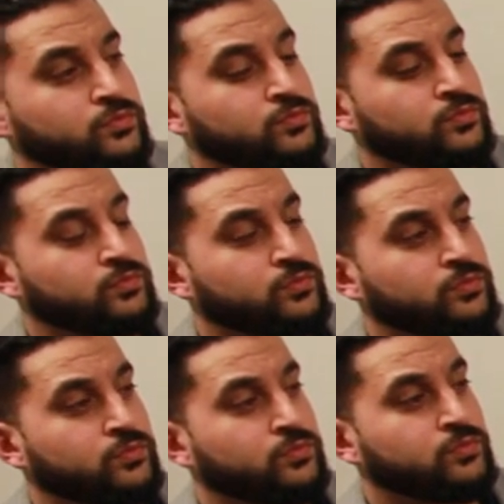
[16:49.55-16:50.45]

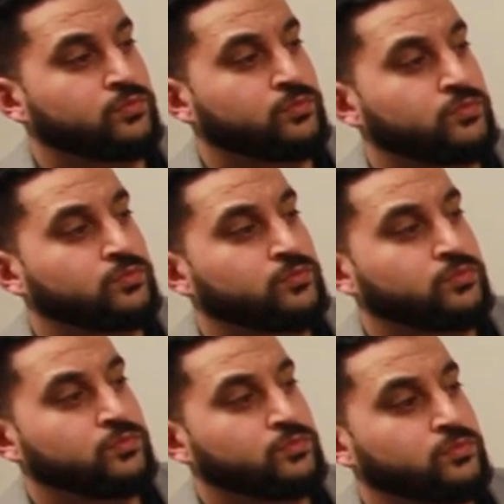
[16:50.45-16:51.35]

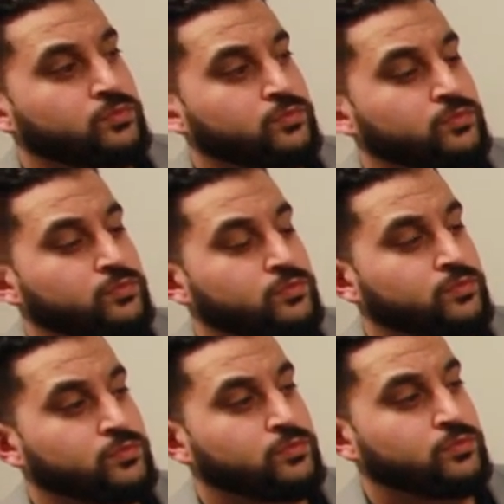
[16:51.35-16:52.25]

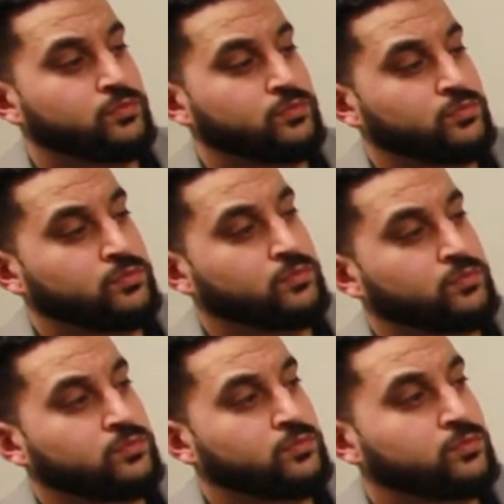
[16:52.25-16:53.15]

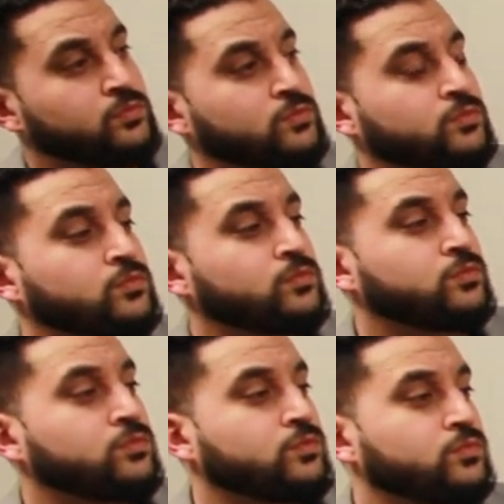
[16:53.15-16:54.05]

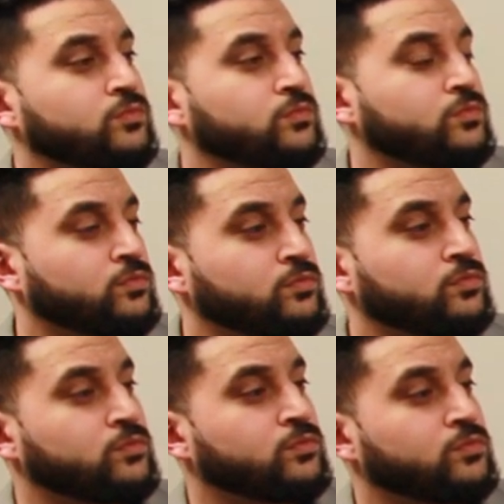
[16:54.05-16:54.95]

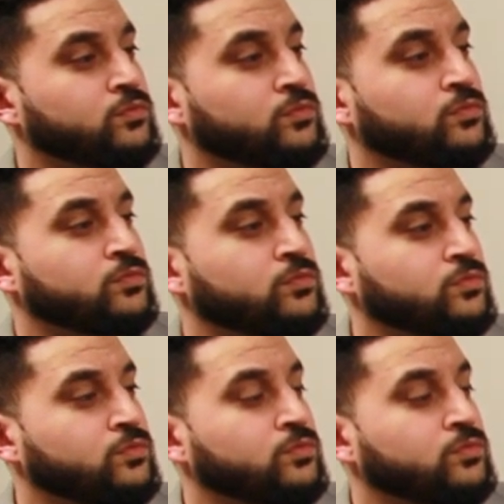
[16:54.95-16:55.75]
(not speaking)